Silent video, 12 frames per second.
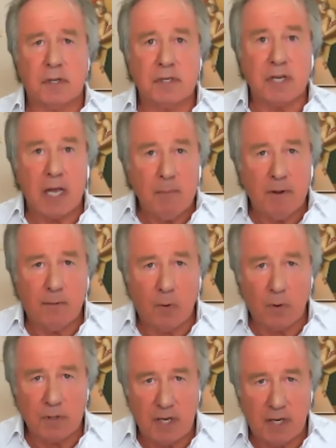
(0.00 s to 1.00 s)
The day
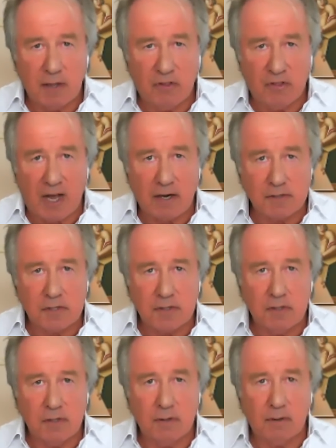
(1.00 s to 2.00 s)
before,
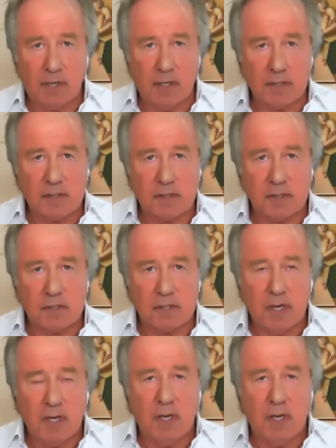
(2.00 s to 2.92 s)
10,000 new cases.